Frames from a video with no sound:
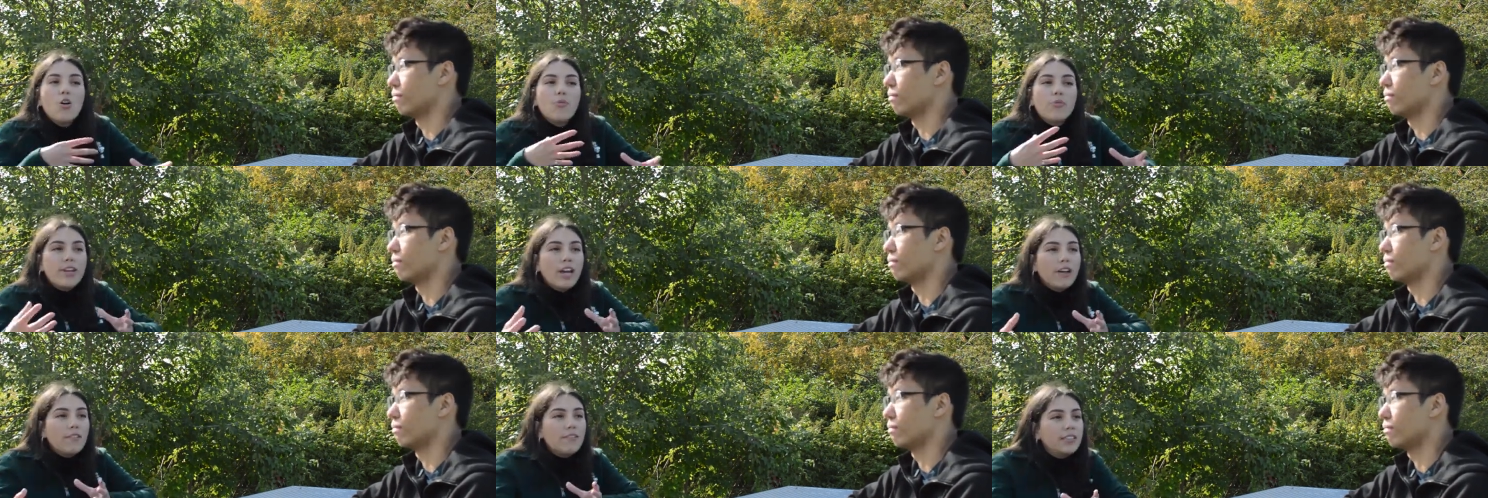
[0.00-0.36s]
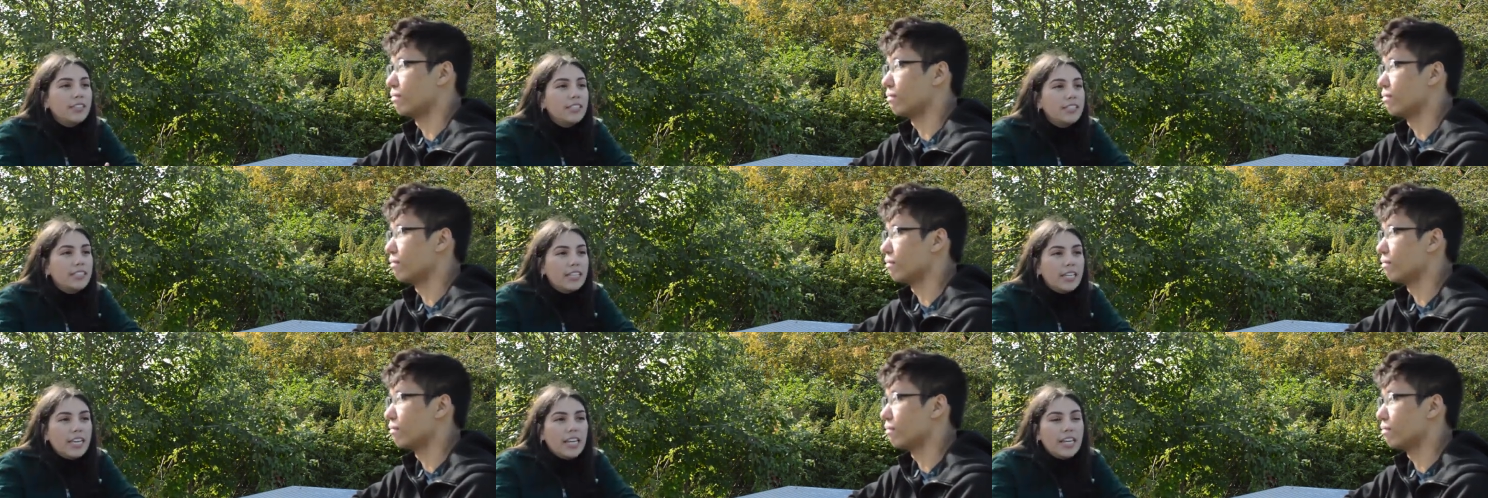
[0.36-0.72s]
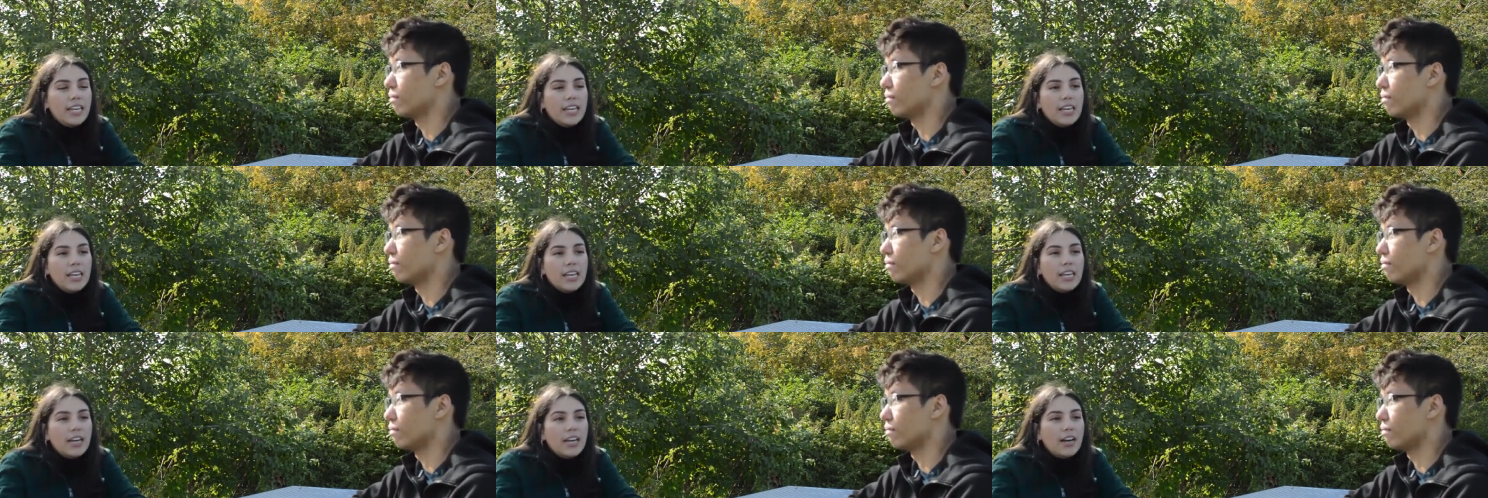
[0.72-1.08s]

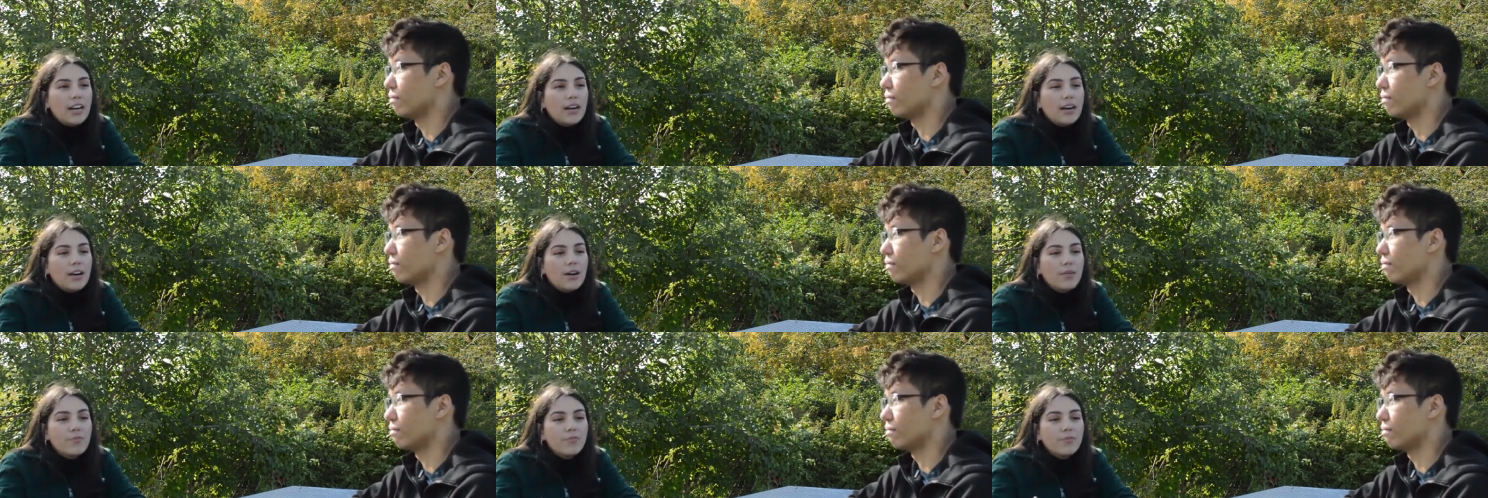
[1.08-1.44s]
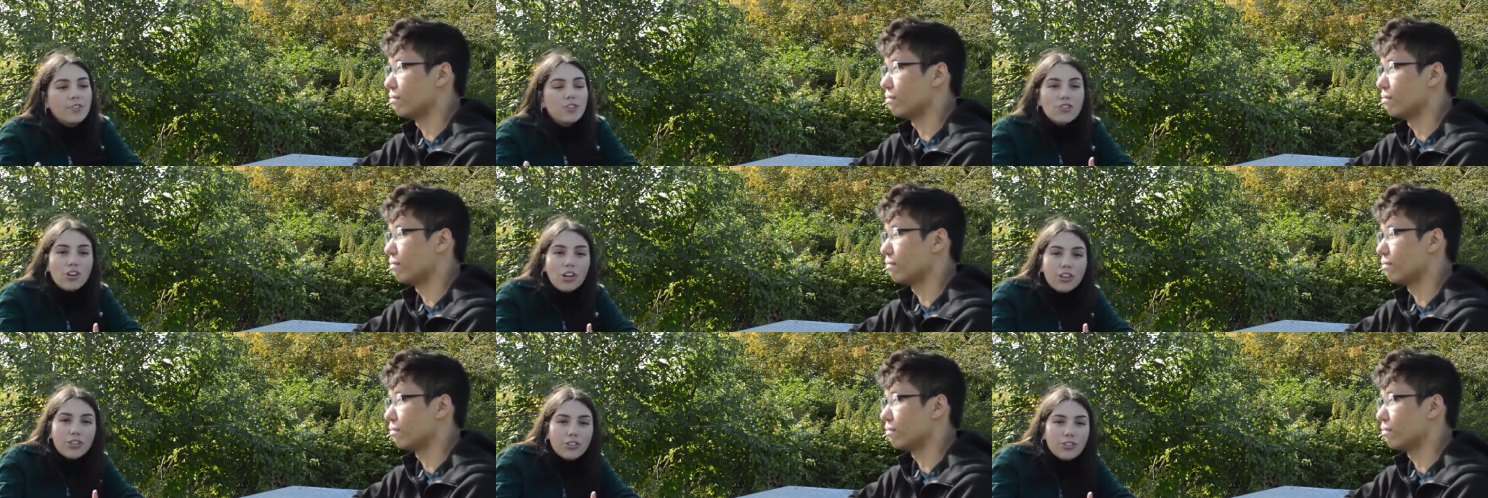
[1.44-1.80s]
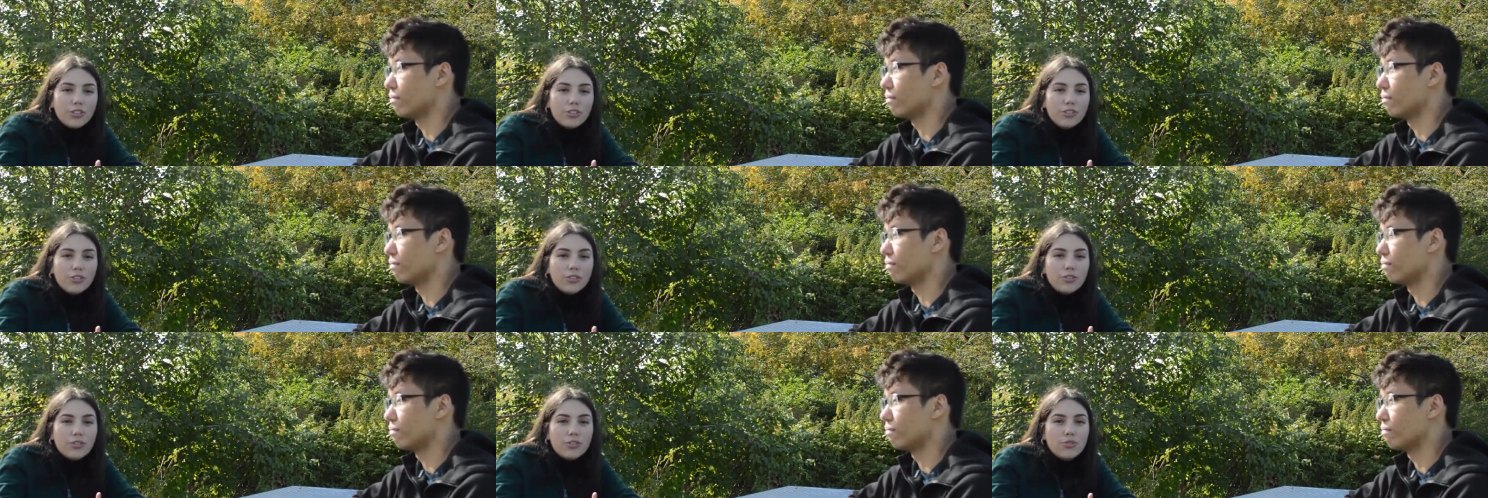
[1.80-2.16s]
Speaker 1: rehabilitating
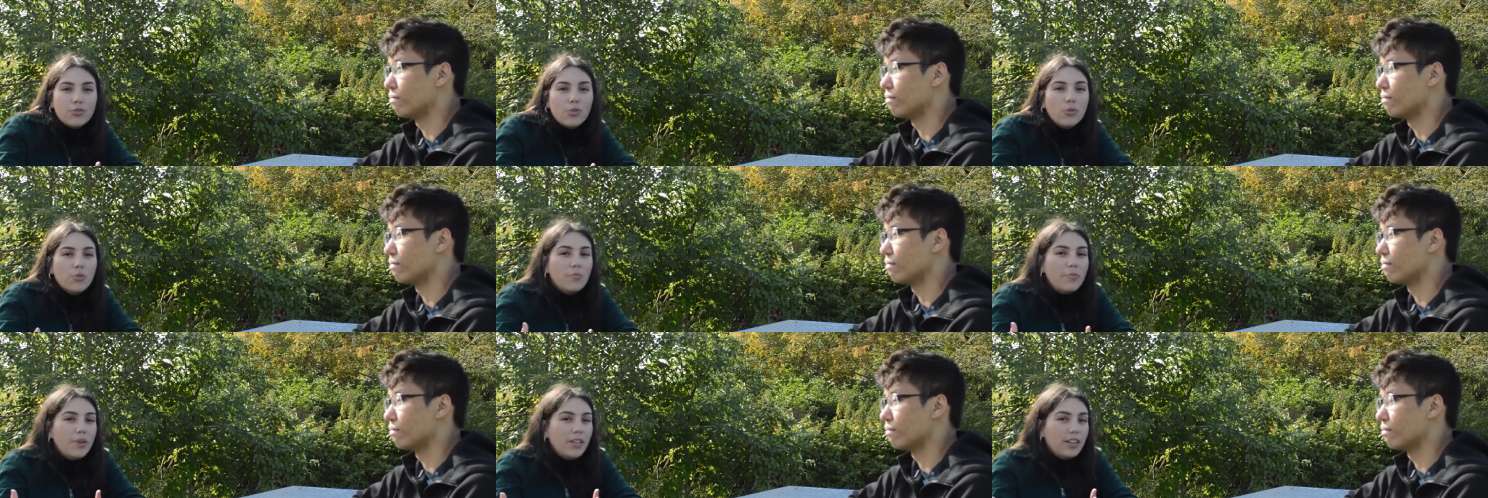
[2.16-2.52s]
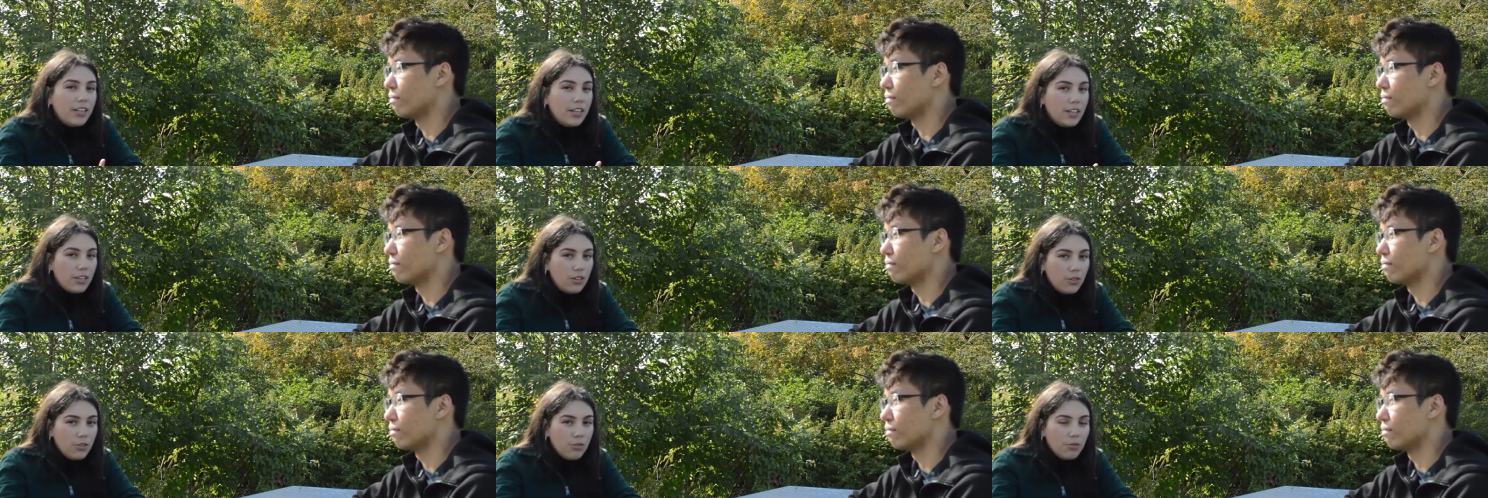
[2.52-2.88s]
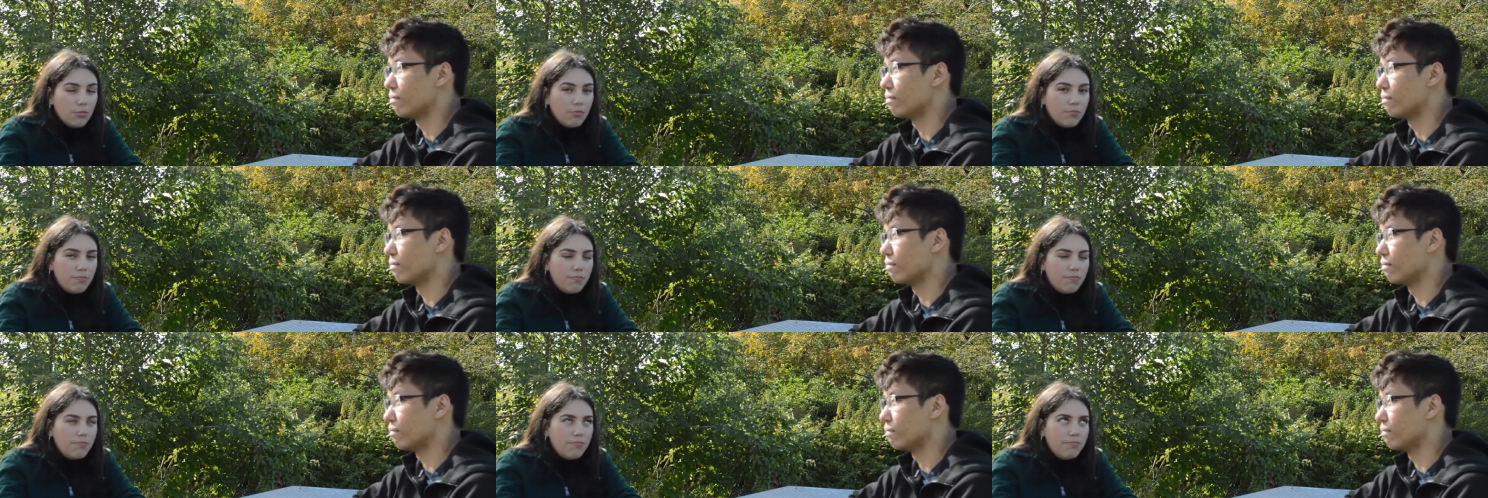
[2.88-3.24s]
structures, or building
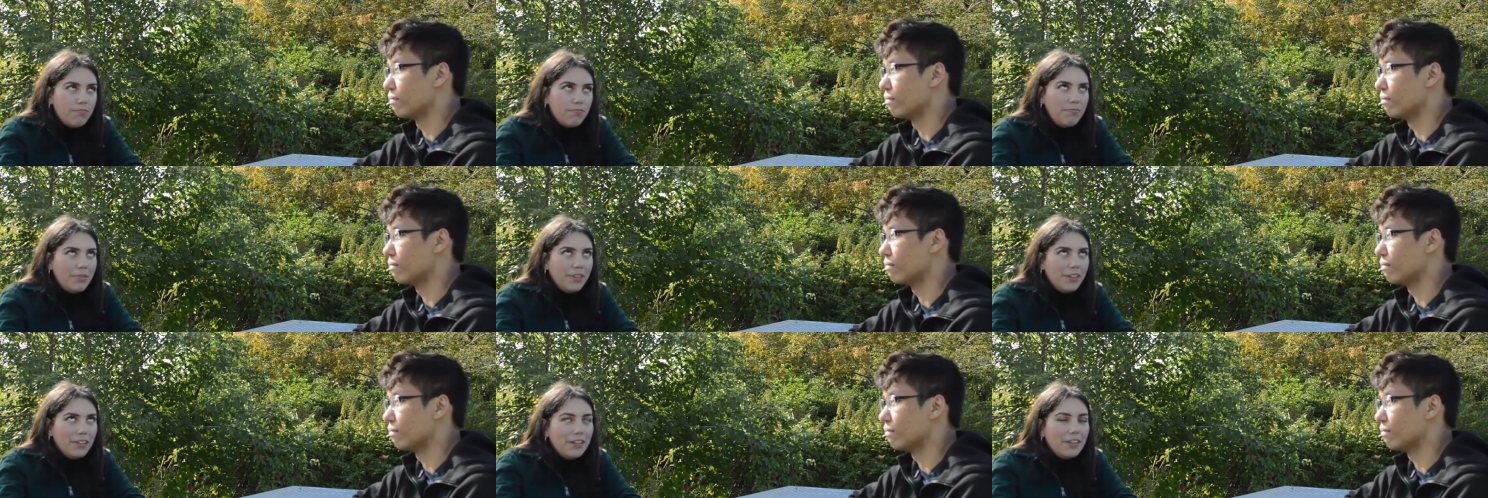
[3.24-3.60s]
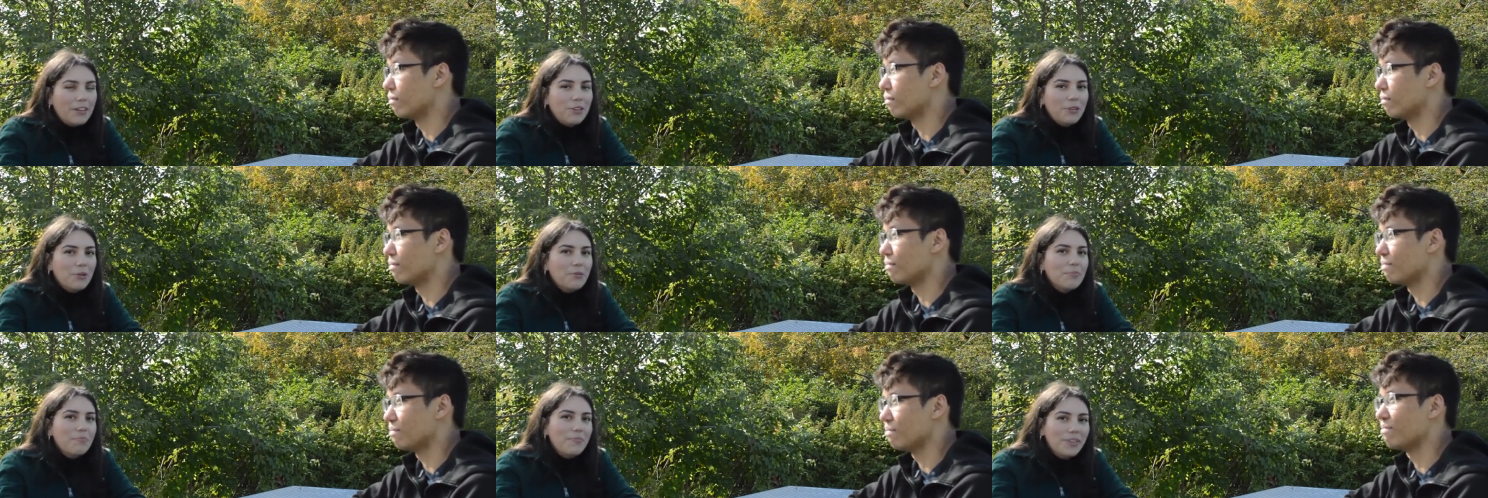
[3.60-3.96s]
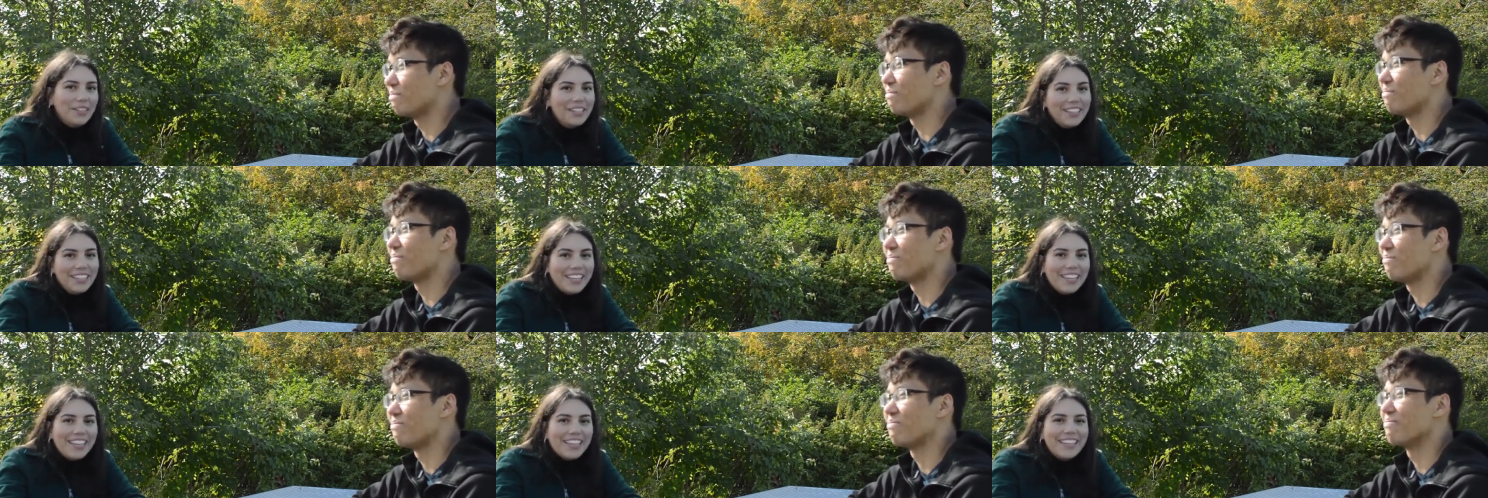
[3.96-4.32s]
new
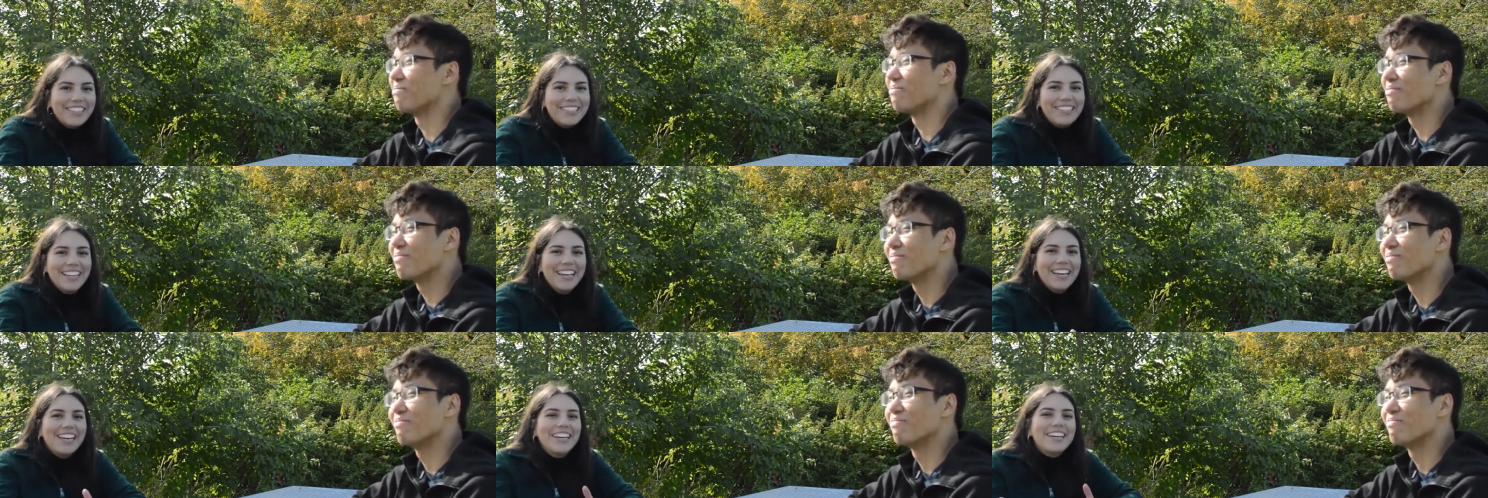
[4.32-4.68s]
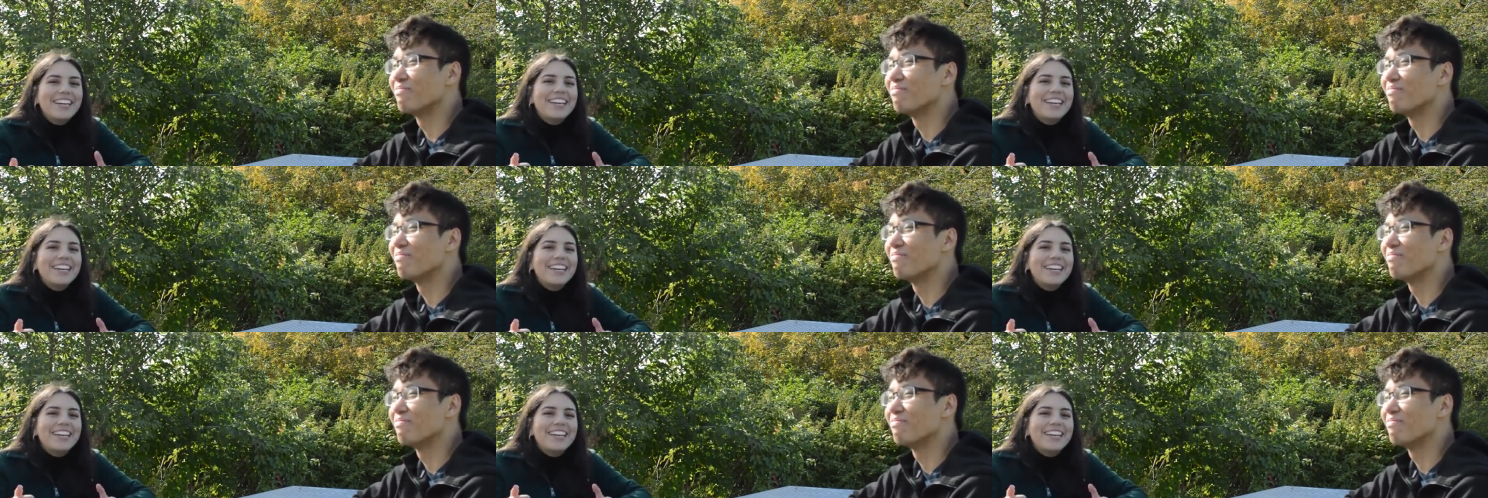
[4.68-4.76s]
buildings.